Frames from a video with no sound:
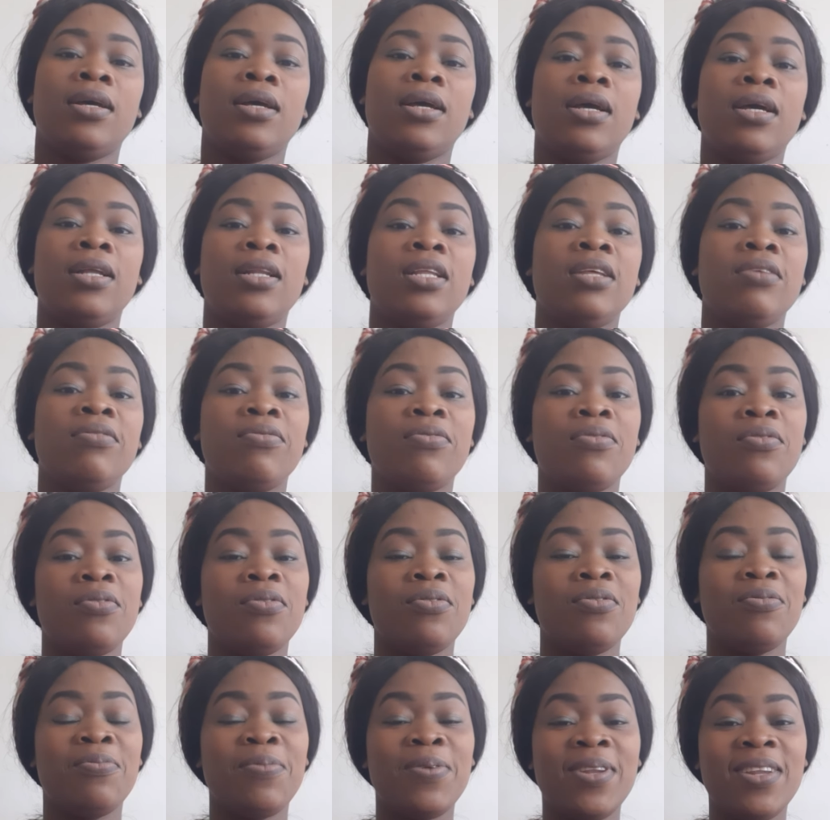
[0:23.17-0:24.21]
And if
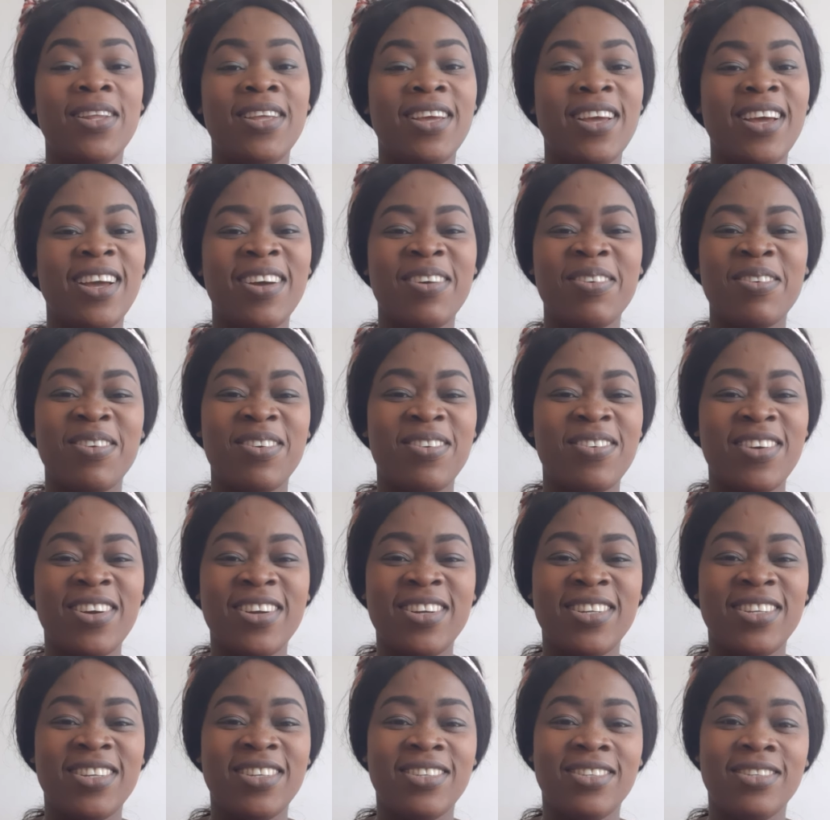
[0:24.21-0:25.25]
you've been here
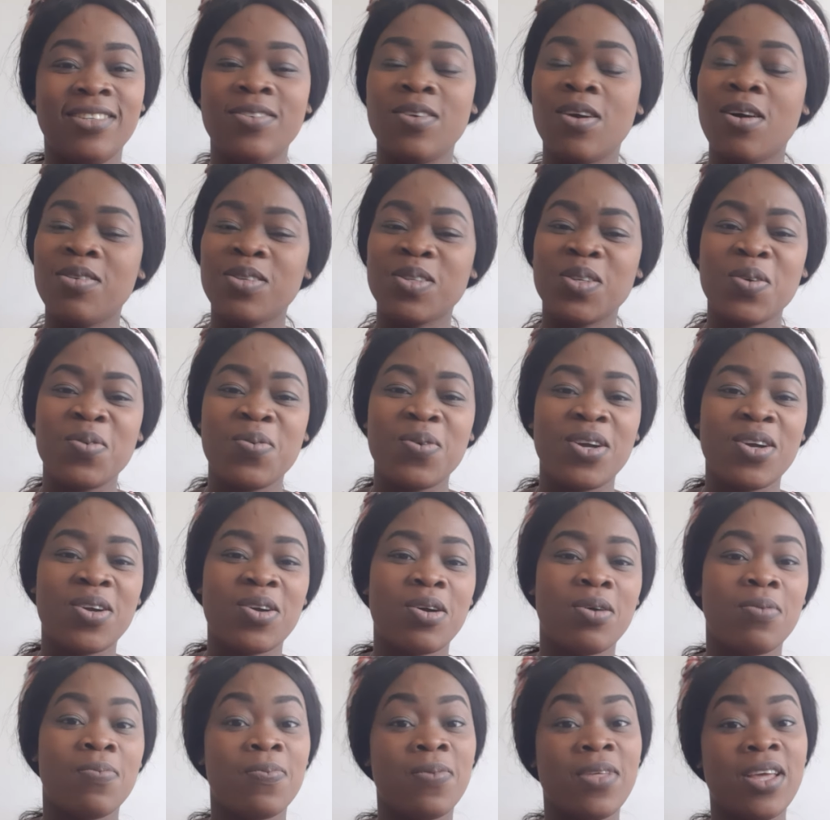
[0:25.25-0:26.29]
already, you're also
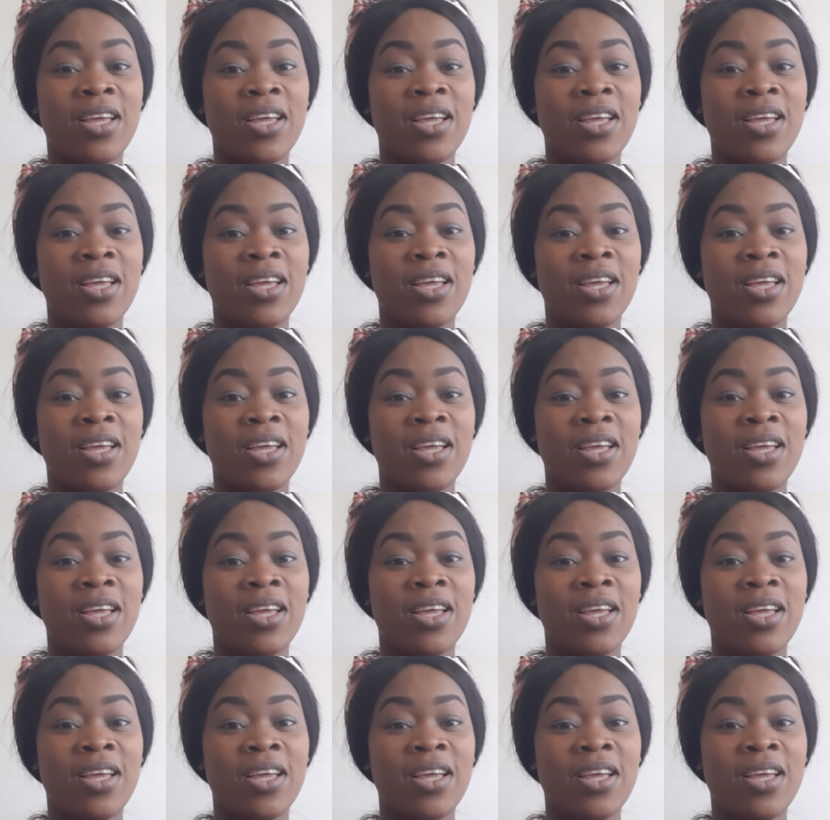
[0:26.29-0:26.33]
welcome.